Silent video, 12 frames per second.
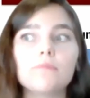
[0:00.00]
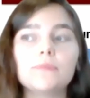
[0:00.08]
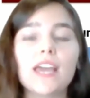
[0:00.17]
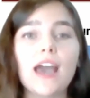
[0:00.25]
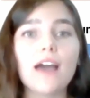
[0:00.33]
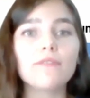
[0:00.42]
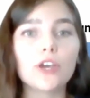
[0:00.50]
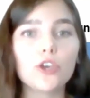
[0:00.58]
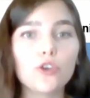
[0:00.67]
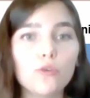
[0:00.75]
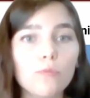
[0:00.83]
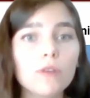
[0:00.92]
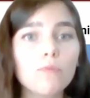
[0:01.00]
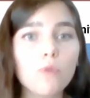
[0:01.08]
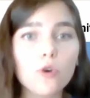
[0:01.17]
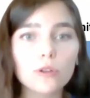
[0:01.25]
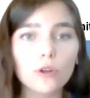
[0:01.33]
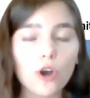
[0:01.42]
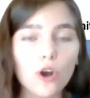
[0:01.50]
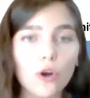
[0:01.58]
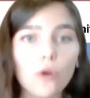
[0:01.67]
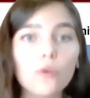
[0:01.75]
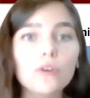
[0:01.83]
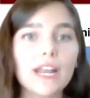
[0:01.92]
they have a human moral
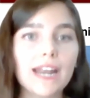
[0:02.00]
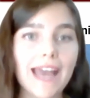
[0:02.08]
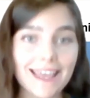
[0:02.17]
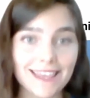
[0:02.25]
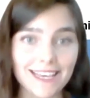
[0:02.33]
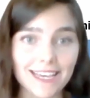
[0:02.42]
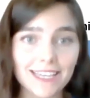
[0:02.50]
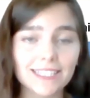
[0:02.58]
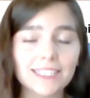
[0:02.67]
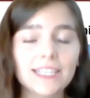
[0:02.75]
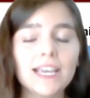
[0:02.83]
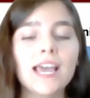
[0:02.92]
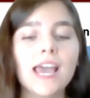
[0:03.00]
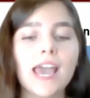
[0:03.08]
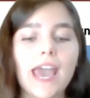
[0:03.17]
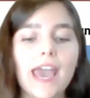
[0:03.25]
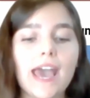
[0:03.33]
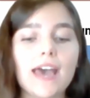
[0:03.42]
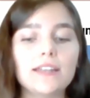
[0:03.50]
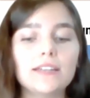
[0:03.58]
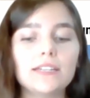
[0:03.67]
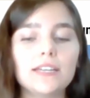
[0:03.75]
code and ethics, and